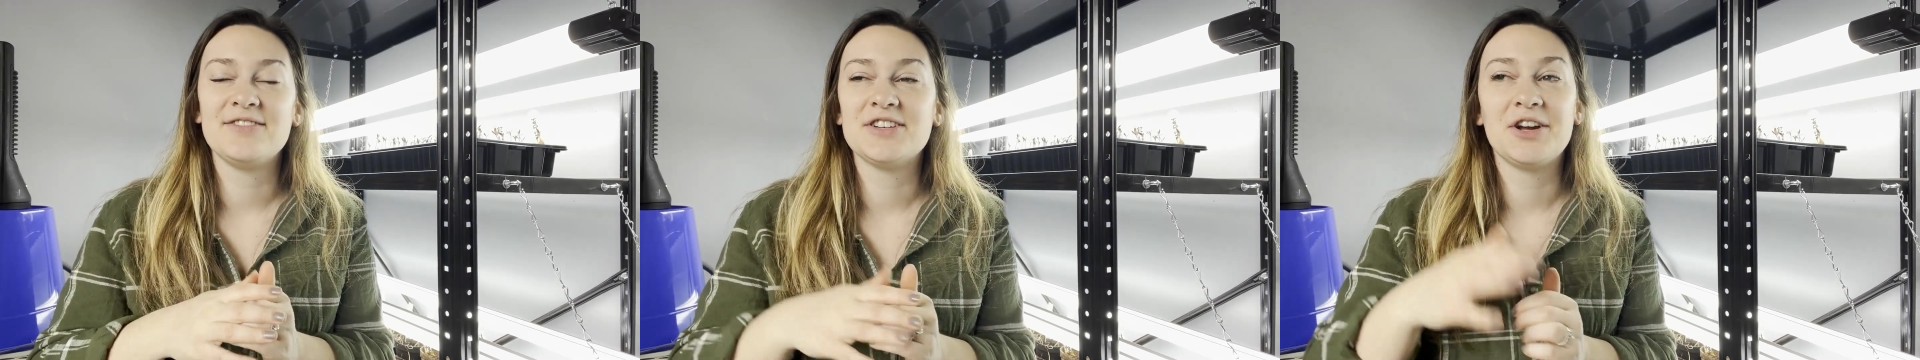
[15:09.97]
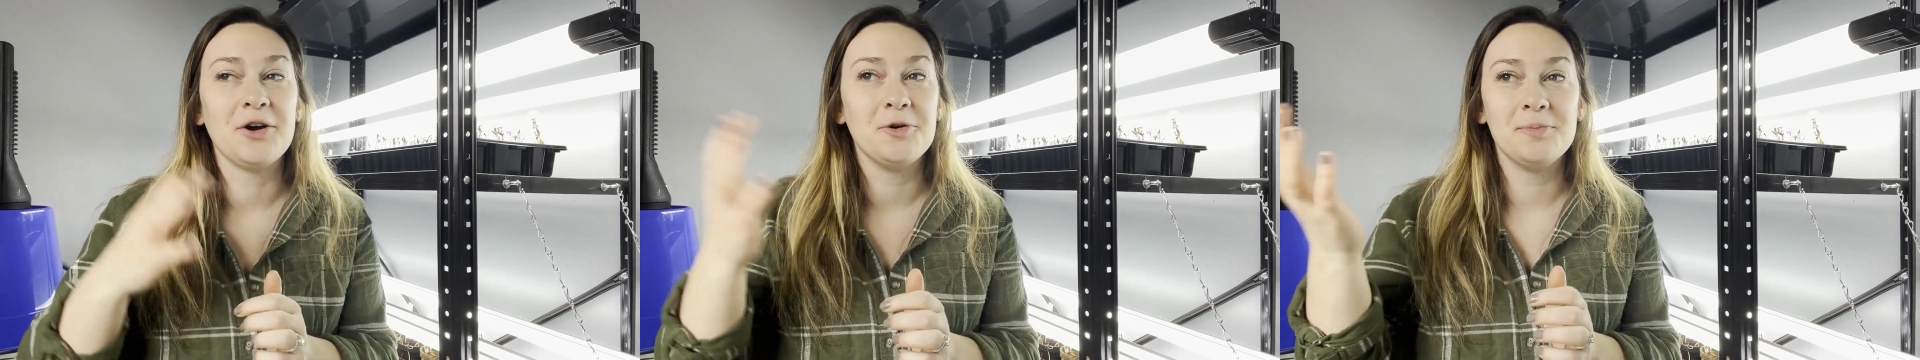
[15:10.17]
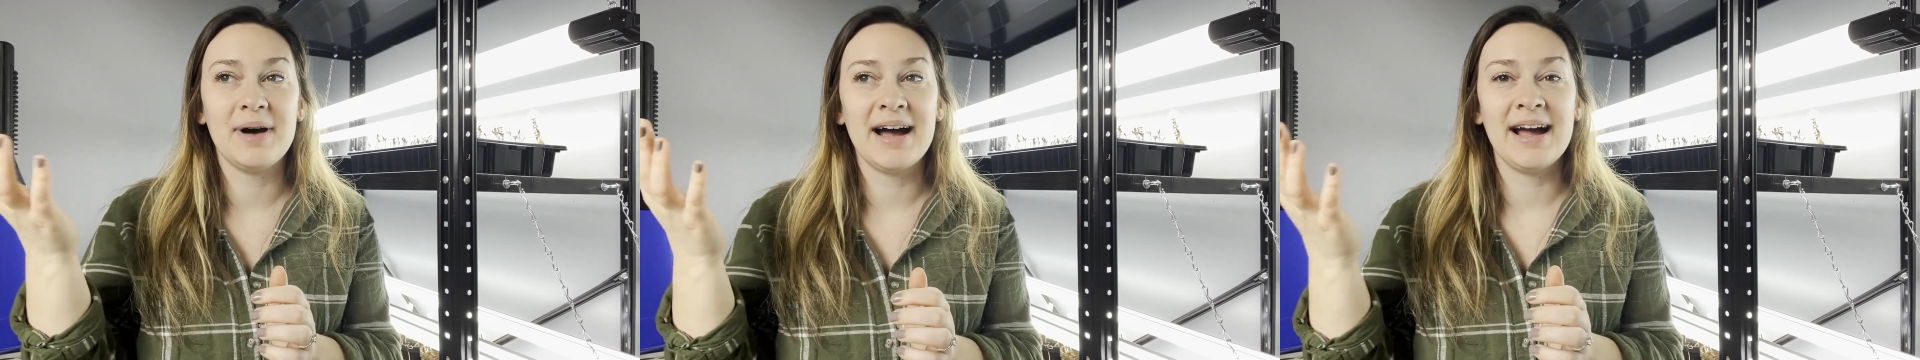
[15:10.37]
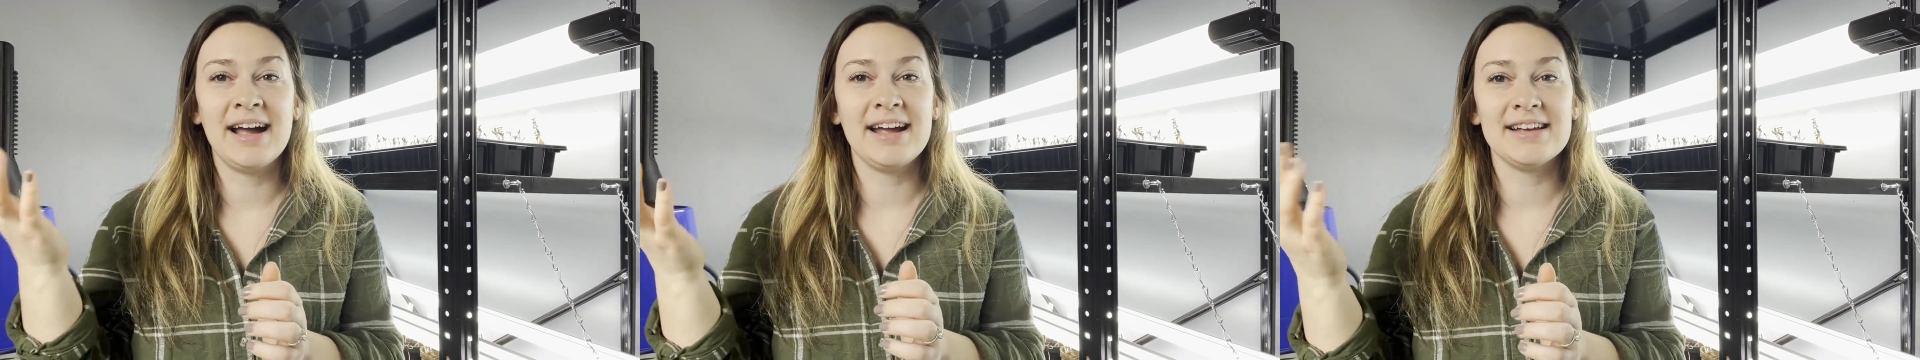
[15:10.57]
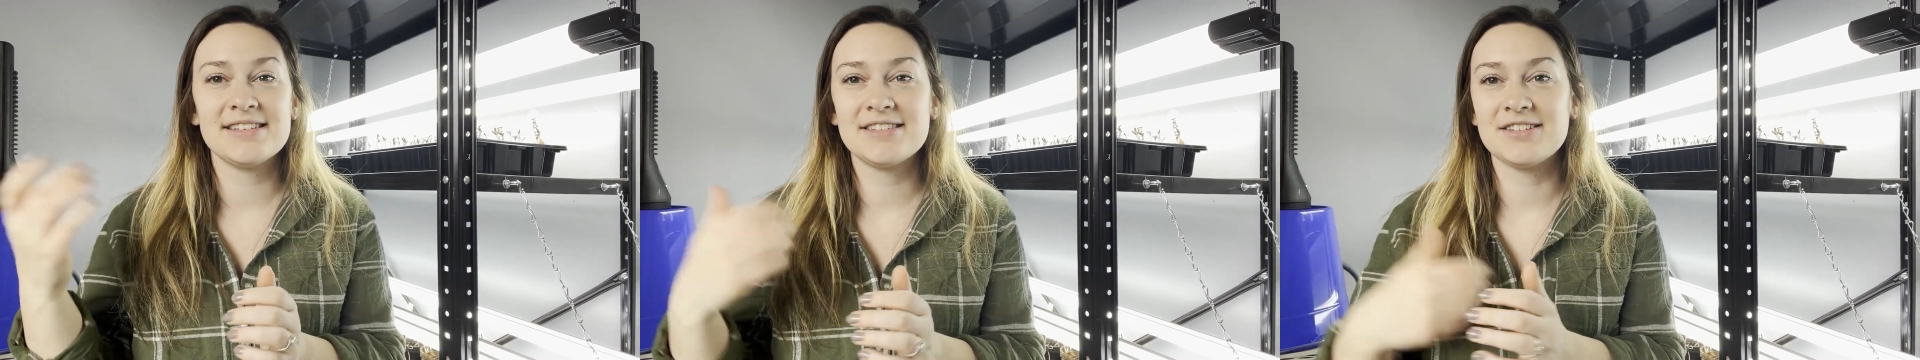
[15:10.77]
to go
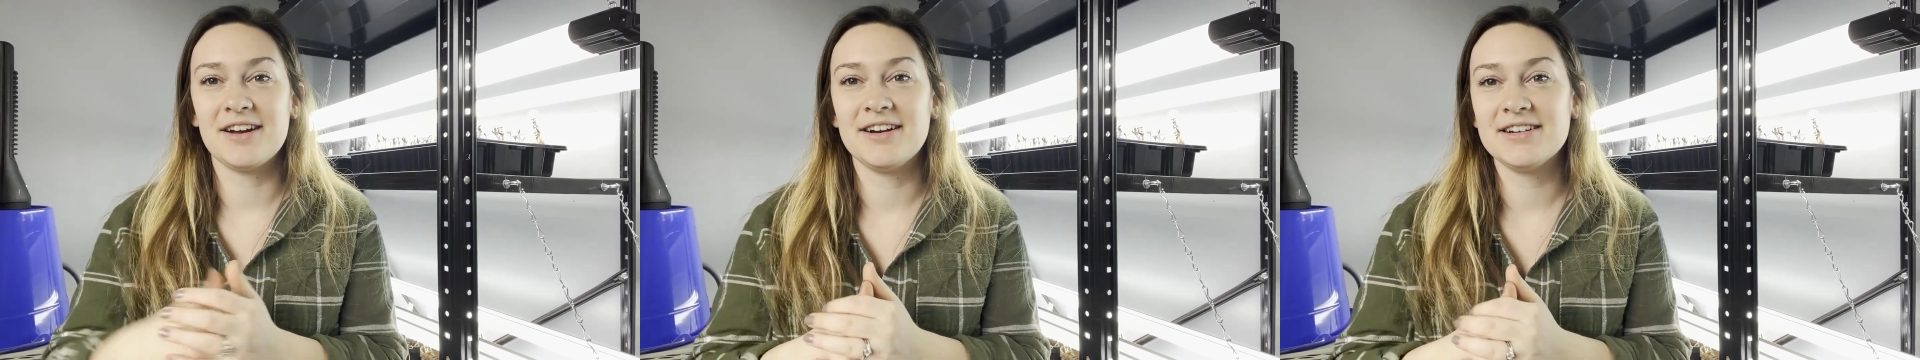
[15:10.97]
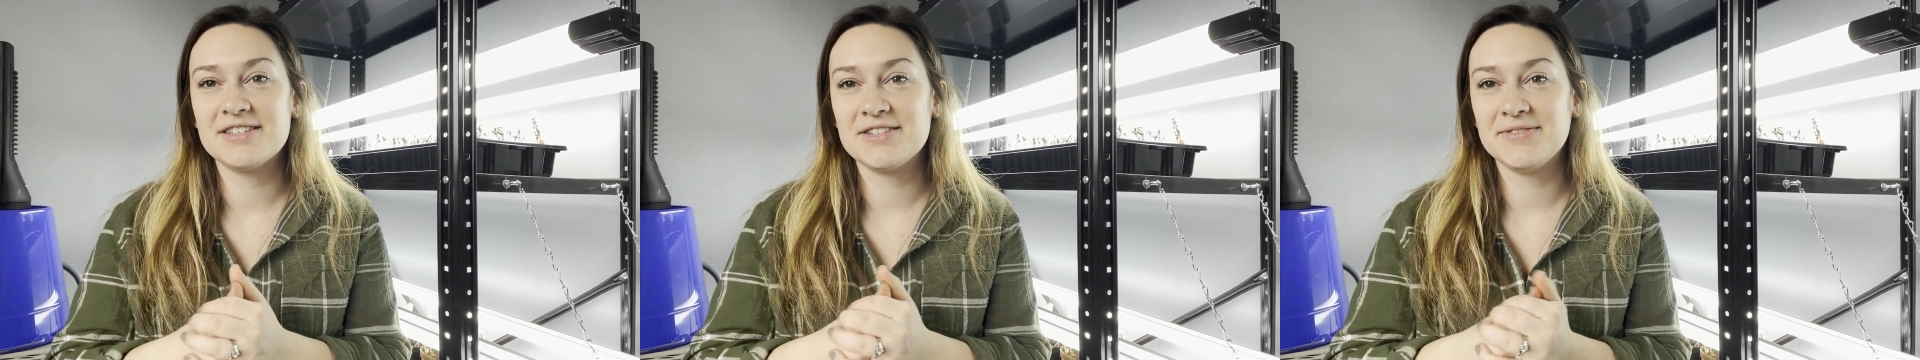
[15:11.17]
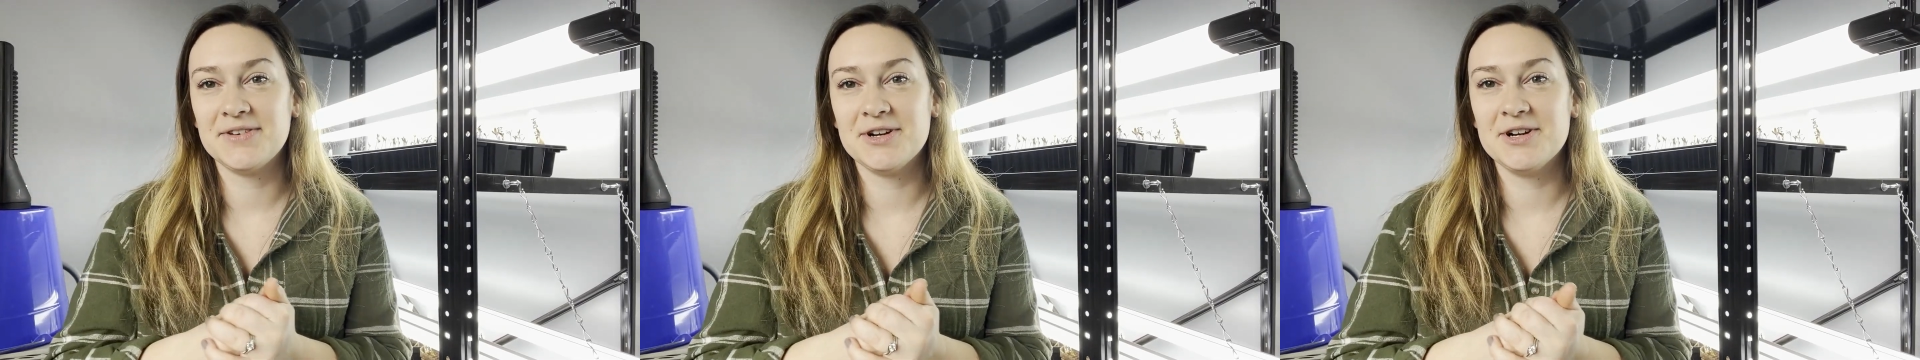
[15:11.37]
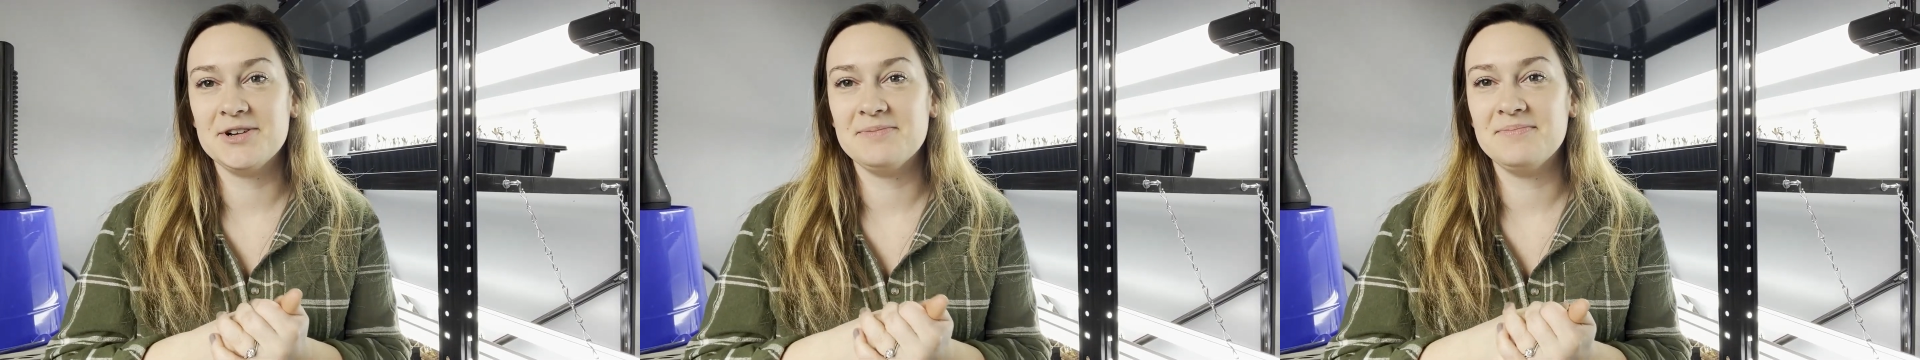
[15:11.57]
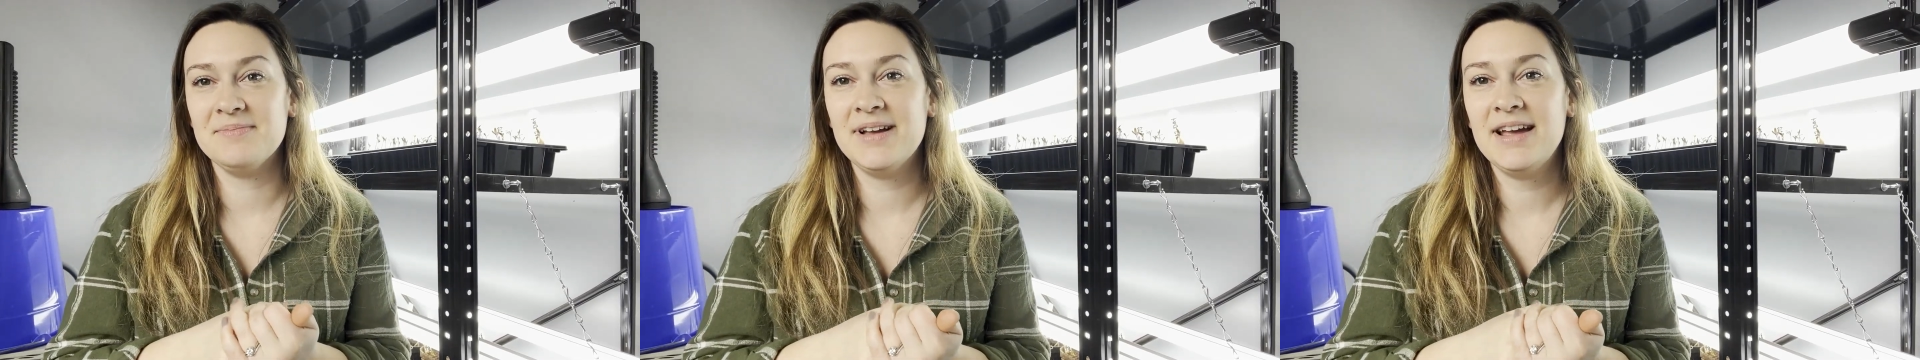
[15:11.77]
buy starts
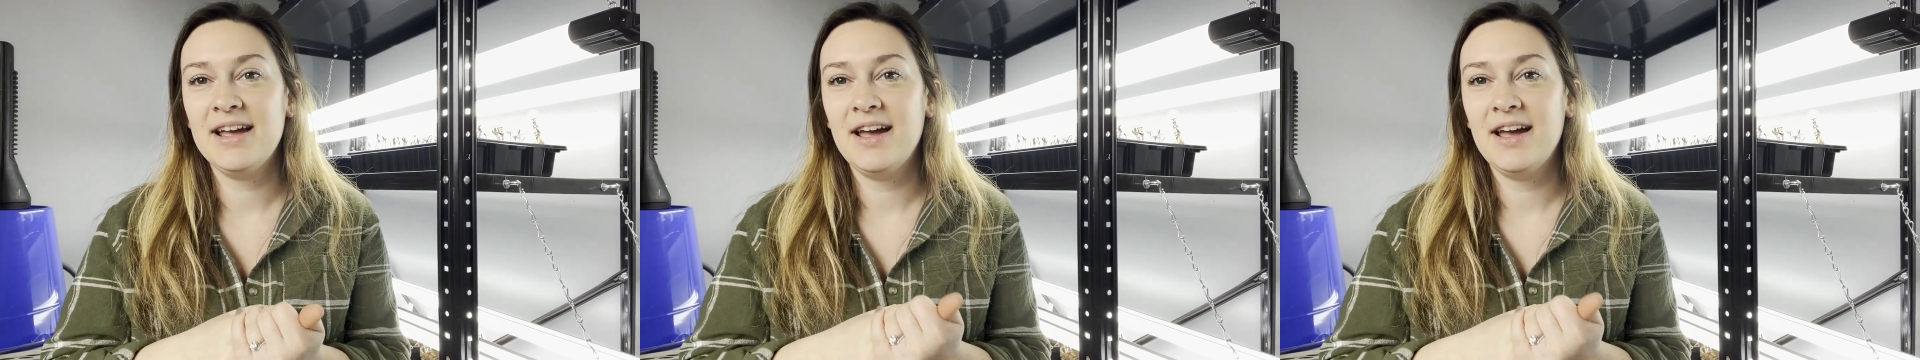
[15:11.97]
from